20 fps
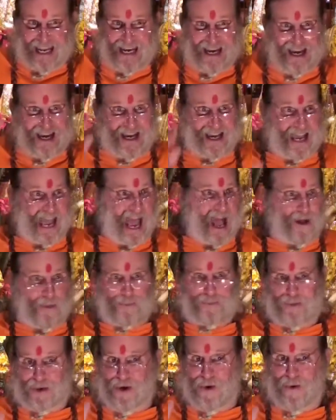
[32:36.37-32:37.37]
to
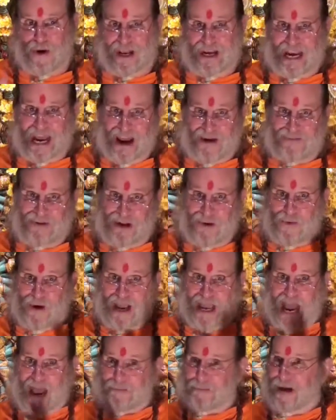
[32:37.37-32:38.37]
help you in every
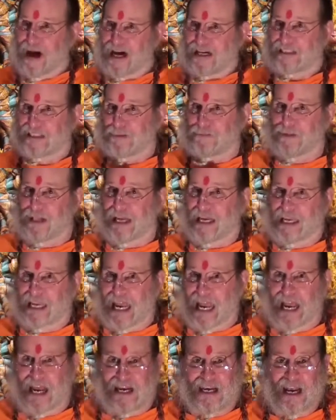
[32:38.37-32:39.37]
way I possibly
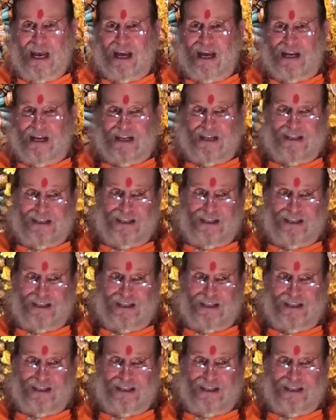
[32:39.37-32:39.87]
can